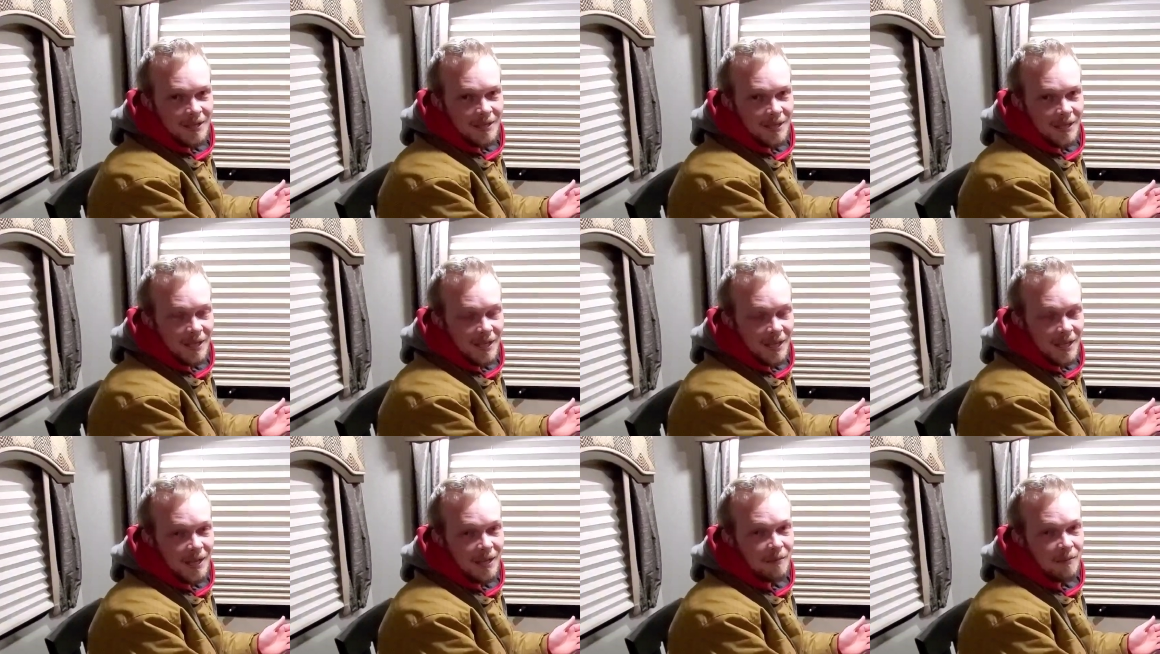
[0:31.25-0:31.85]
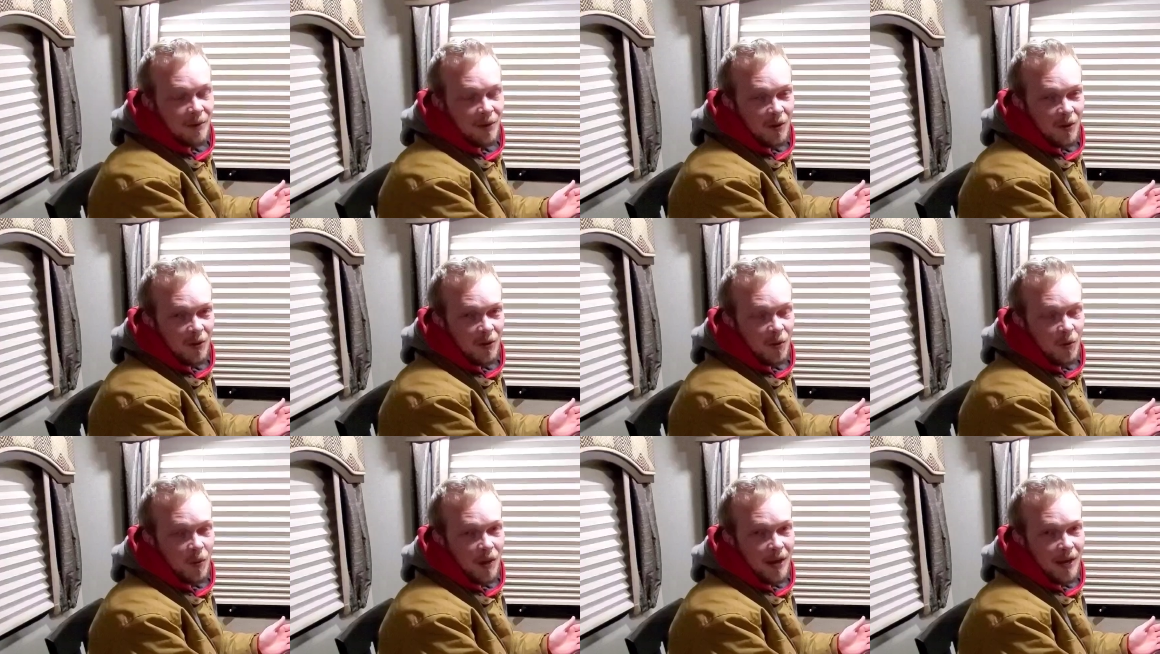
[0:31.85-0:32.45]
to heat up
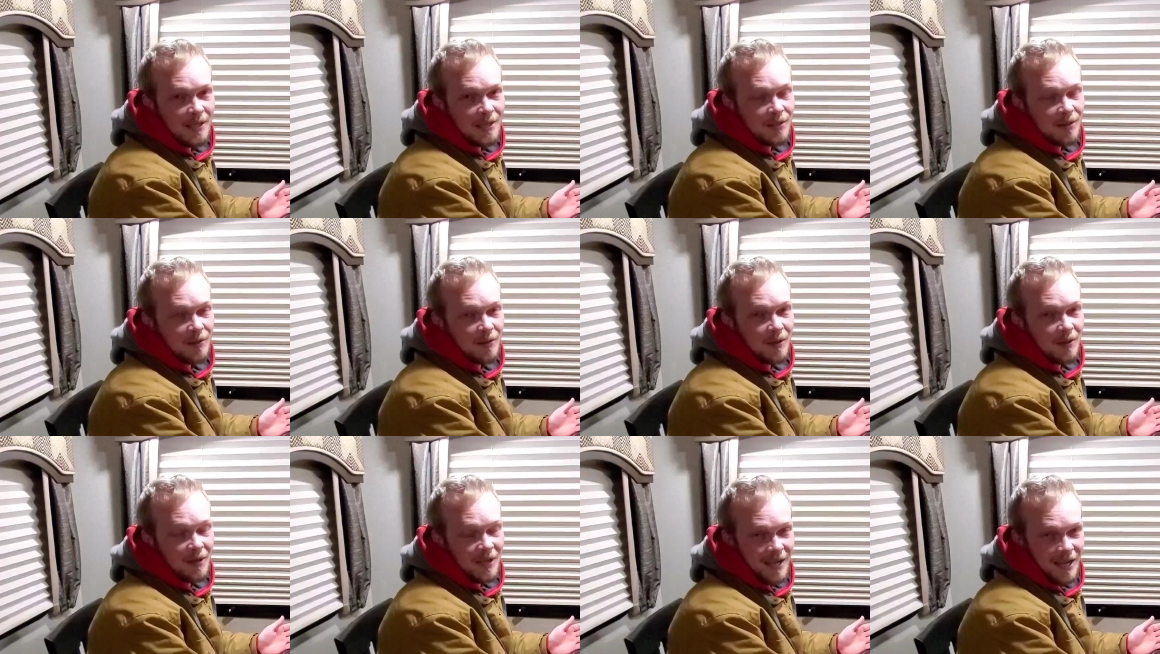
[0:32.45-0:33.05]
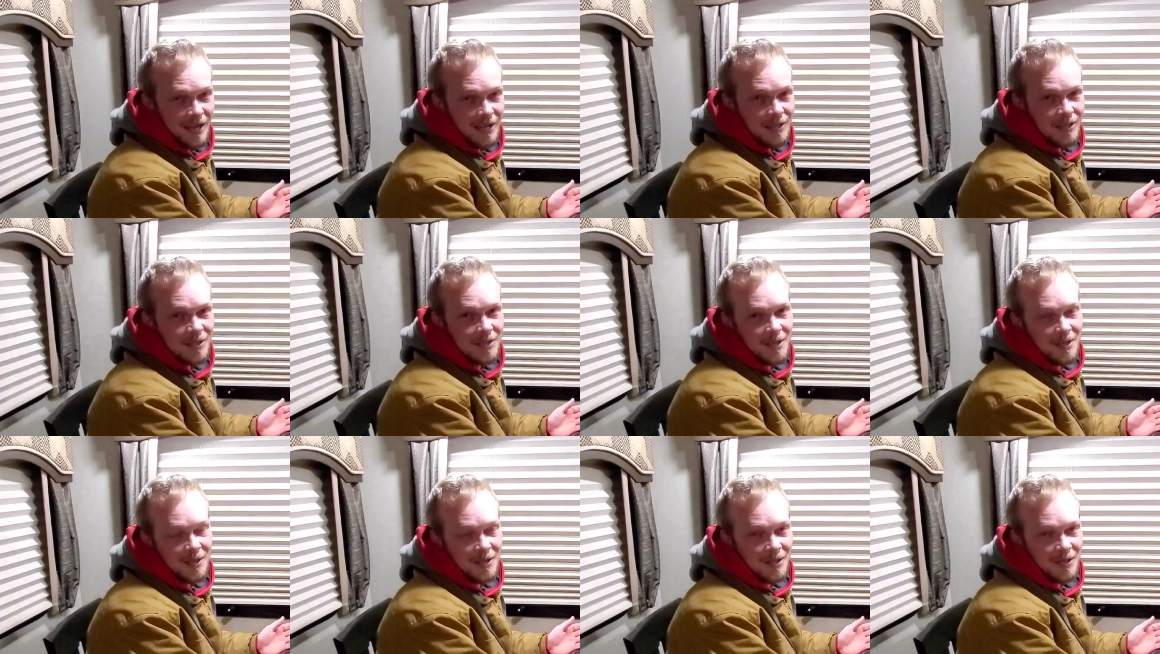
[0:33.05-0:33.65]
all the wax around the
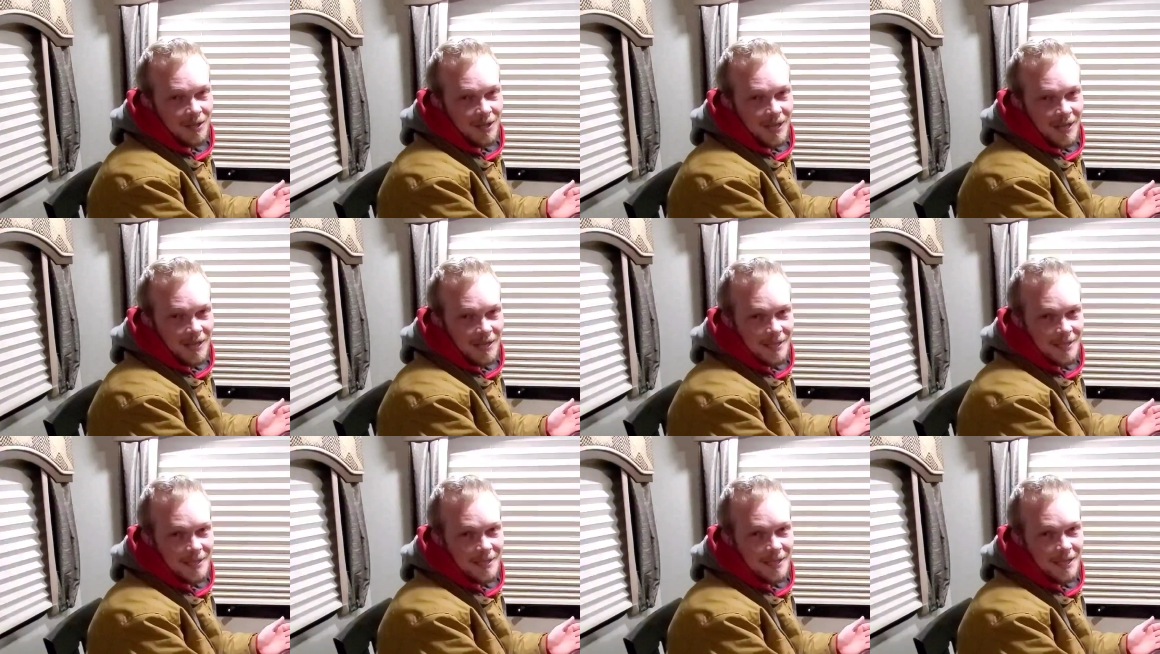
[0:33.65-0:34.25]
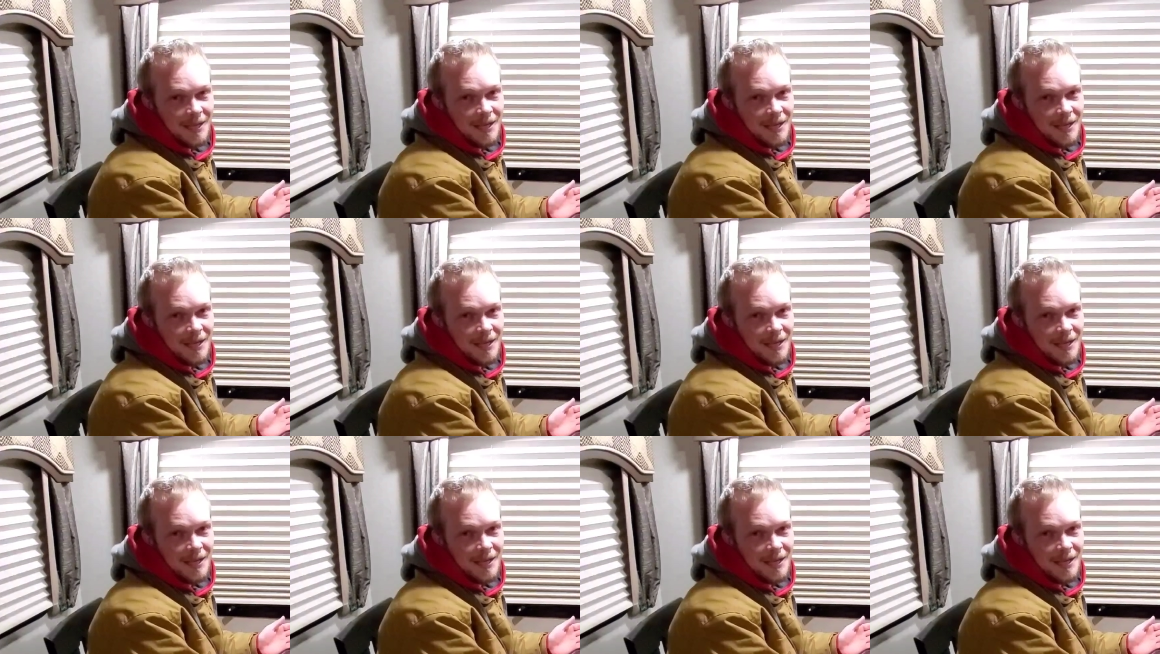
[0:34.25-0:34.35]
edges of the glass.